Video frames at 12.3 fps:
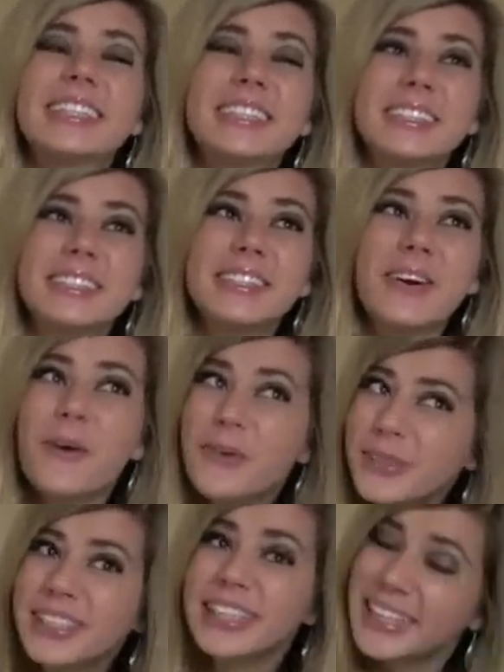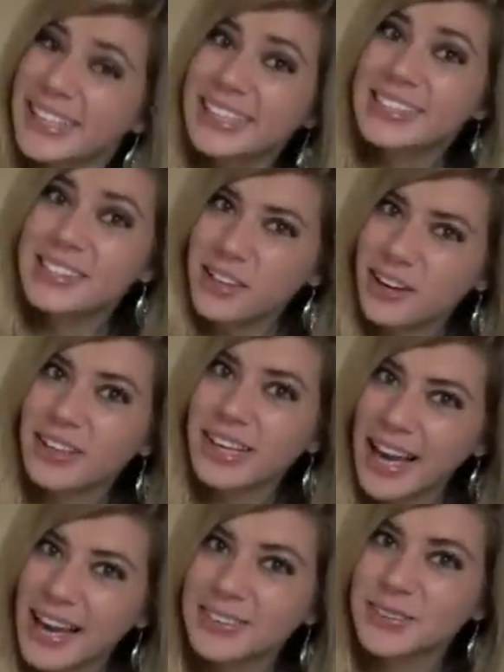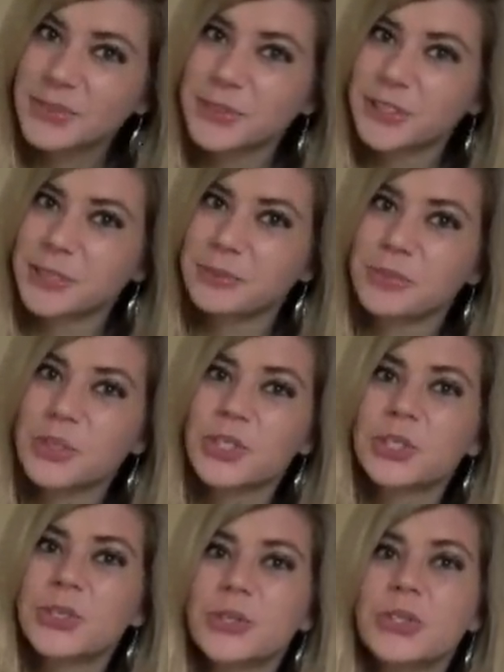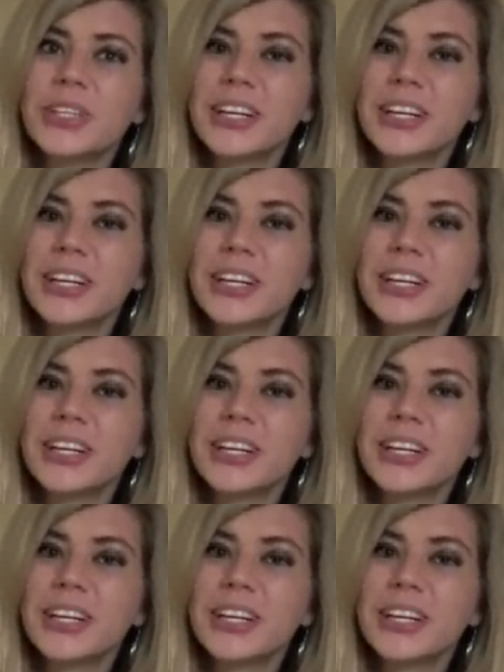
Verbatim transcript: the only kids in our classroom to